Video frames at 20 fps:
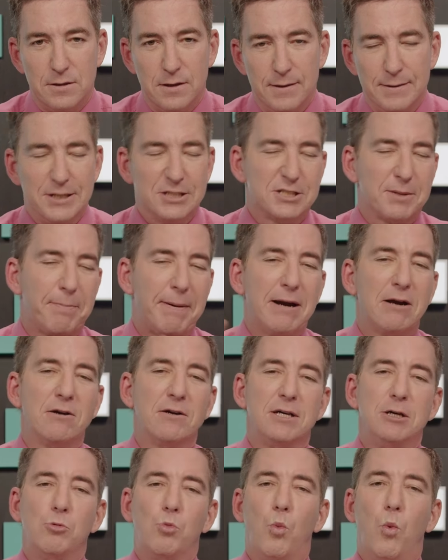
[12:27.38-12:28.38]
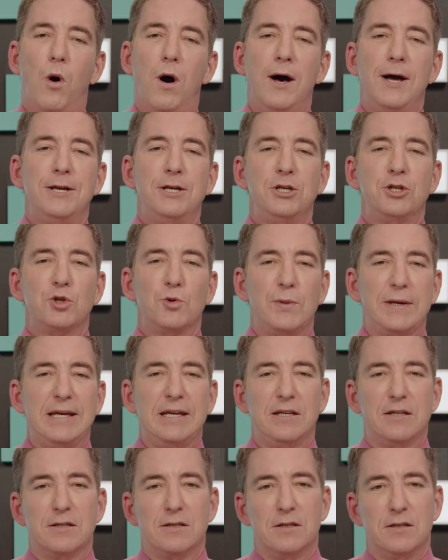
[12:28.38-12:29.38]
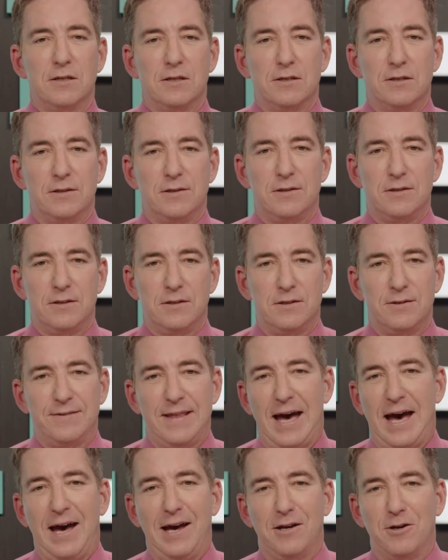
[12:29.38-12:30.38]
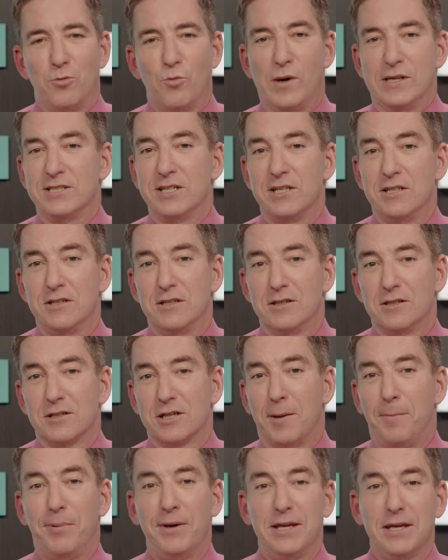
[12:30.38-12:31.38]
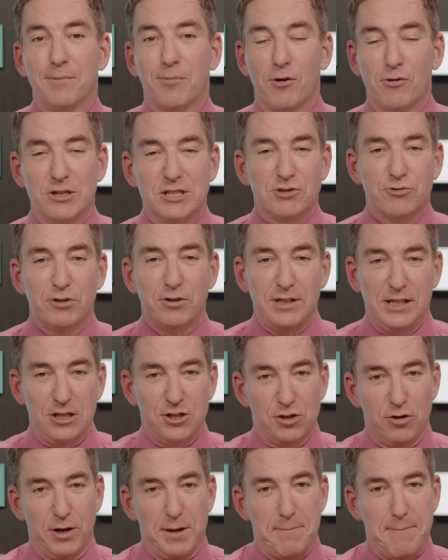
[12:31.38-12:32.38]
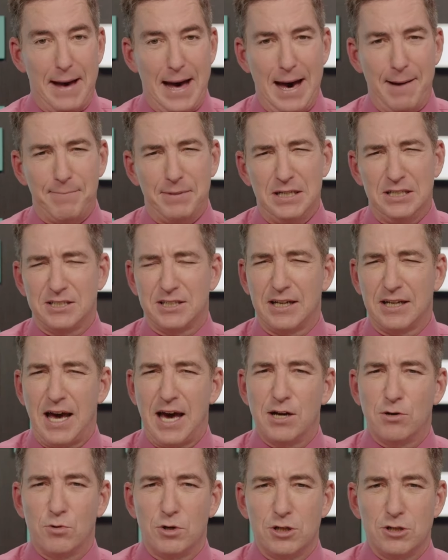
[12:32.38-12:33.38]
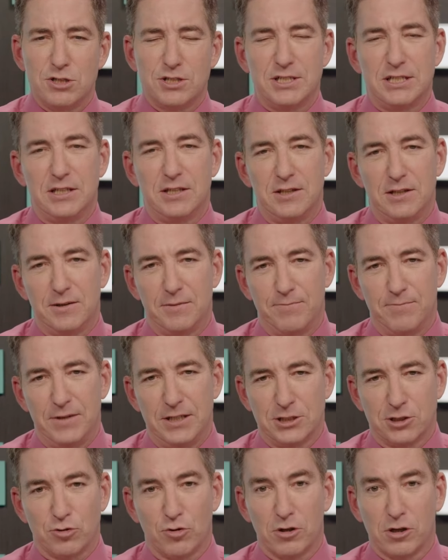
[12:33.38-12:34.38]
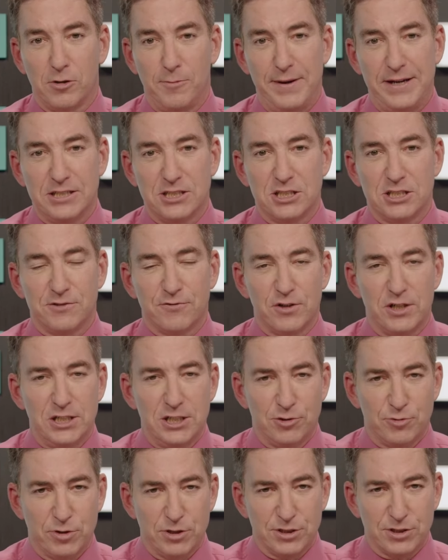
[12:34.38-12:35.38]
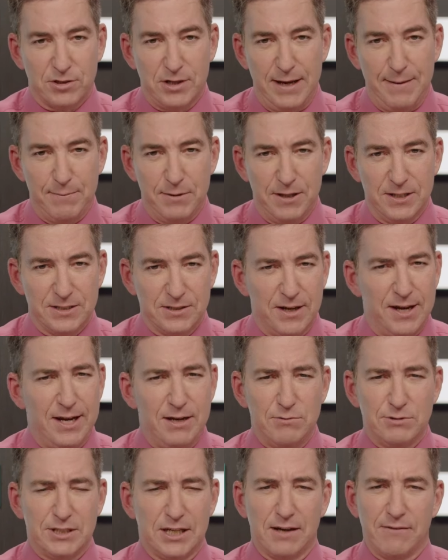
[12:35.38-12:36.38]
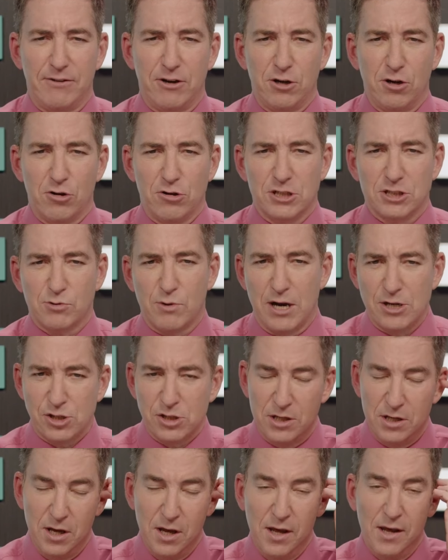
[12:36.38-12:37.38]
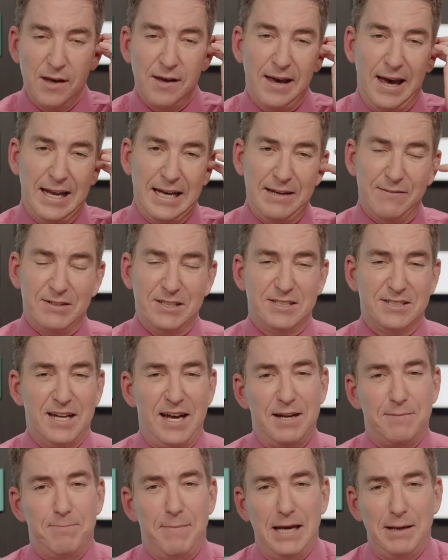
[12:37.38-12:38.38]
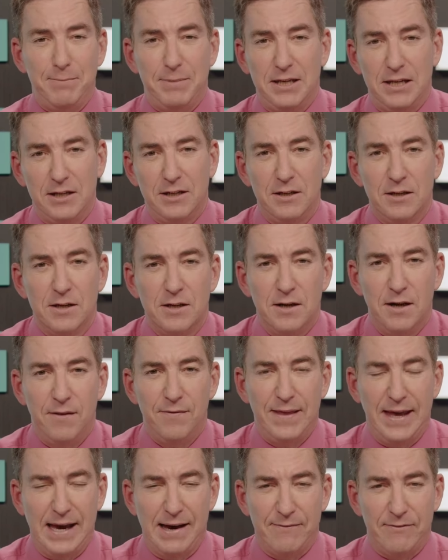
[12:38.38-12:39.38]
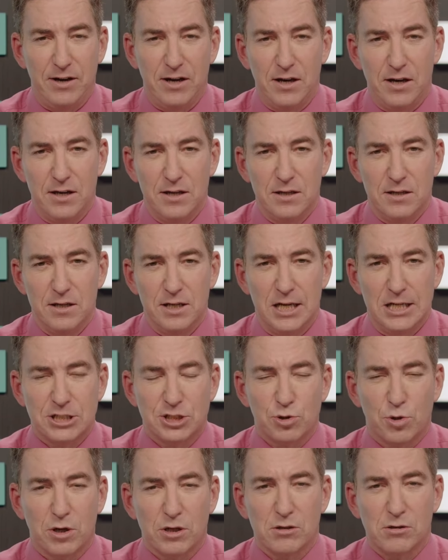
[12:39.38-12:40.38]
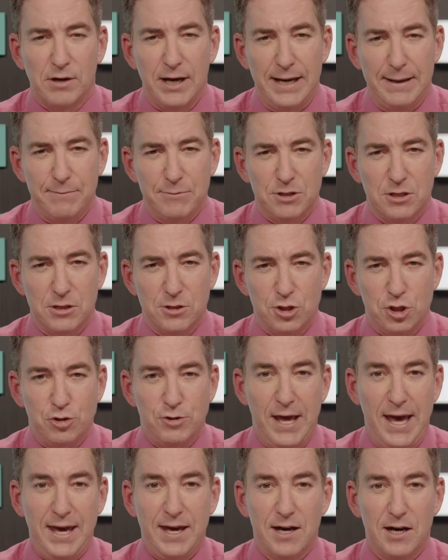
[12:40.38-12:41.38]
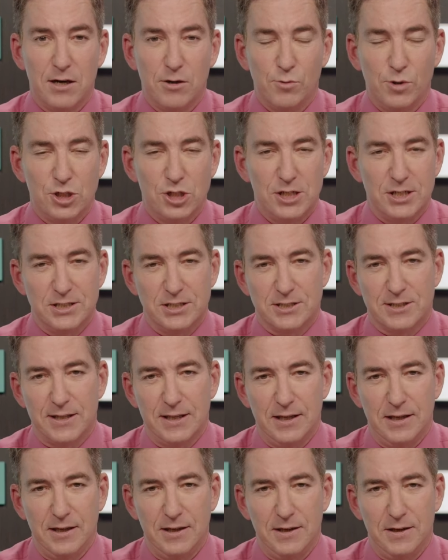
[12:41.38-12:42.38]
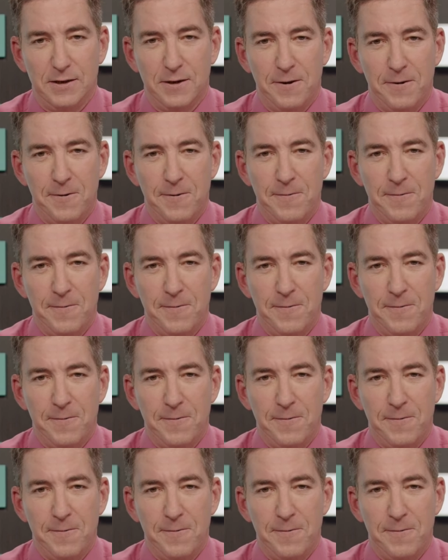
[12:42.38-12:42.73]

There's apparently one tweet that wasn't completely pro-Israel. He showed a map and he said, I don't understand the historical basis for Israel's claim to this land. It was like a very earnest question. And he even said, maybe they have a historical claim to Judea, which is the